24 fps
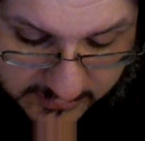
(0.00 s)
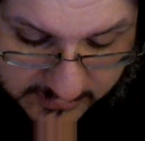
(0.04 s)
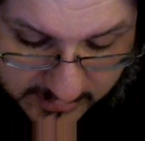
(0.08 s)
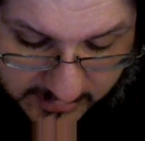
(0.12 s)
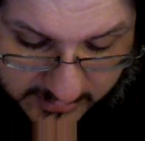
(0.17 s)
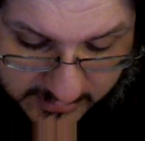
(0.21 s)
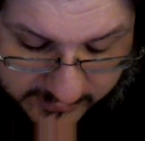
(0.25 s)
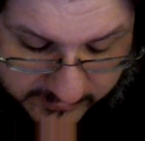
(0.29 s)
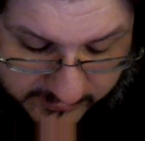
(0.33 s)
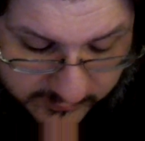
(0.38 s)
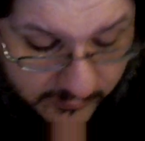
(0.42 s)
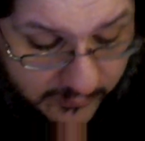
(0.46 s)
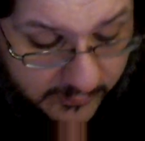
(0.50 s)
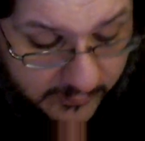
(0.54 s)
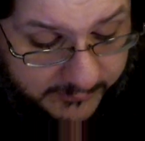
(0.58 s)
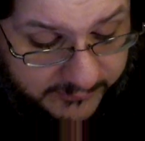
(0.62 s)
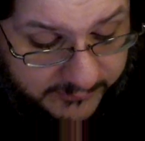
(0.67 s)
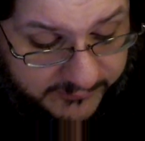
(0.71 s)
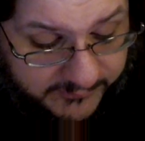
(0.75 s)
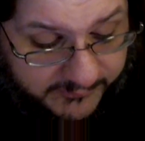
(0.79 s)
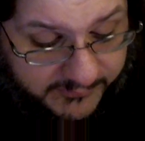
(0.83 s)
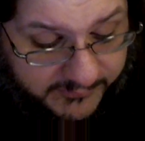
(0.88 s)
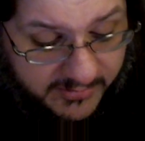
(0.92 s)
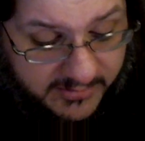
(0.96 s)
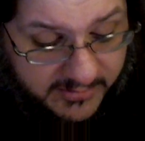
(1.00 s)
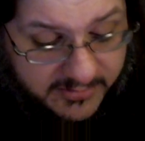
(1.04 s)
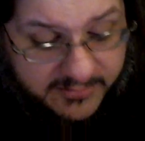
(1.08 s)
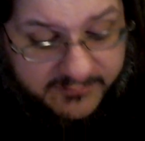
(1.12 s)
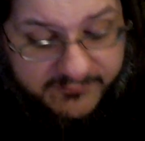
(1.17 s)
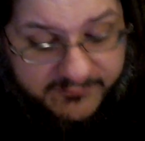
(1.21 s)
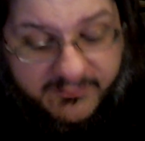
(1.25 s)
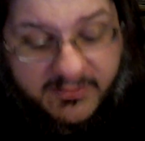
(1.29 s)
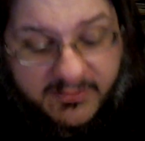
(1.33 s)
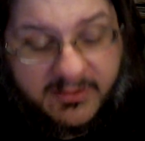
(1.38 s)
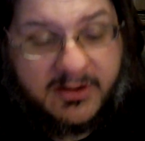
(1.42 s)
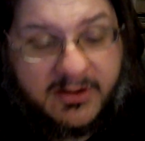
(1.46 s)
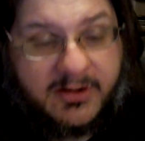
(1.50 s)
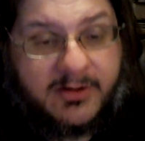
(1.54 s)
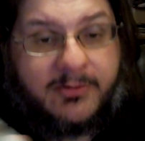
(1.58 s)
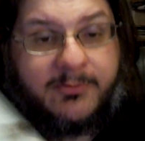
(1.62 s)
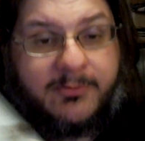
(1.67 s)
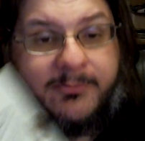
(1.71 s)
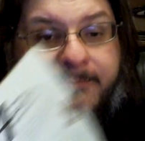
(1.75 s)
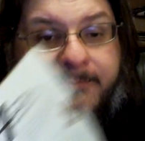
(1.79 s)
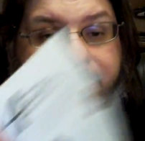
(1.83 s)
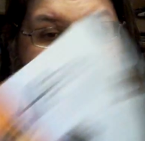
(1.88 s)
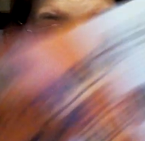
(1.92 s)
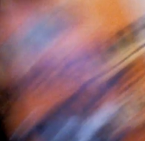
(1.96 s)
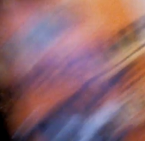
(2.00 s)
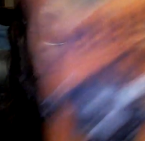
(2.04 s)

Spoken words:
Dorbs from Funko,